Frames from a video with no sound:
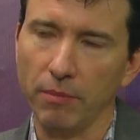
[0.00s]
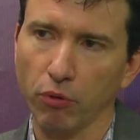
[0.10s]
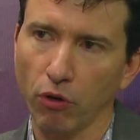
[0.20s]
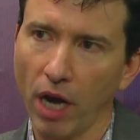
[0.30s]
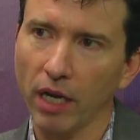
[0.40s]

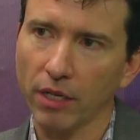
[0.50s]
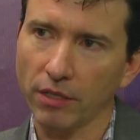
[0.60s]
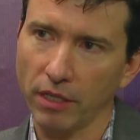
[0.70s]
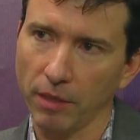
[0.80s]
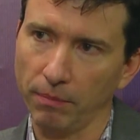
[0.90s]
products
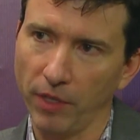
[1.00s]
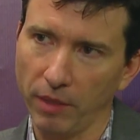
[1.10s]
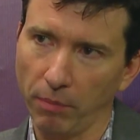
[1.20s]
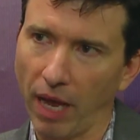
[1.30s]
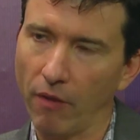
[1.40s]
that
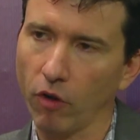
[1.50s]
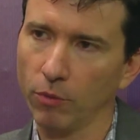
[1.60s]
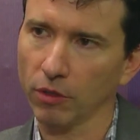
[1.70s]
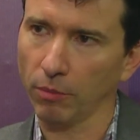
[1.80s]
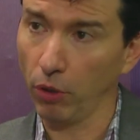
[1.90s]
the
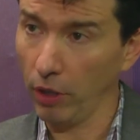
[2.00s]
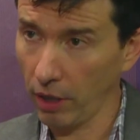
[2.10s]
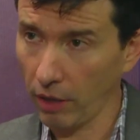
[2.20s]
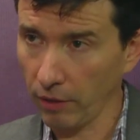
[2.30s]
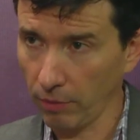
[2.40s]
platforms are
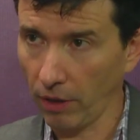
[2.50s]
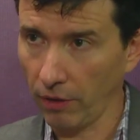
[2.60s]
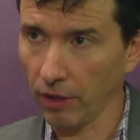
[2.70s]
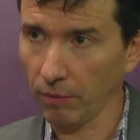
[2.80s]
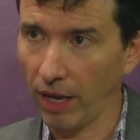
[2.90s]
putting
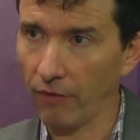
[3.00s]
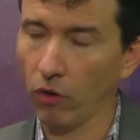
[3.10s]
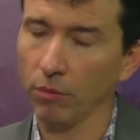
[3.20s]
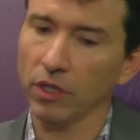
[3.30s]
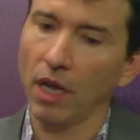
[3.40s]
on their
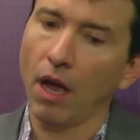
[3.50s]
platforms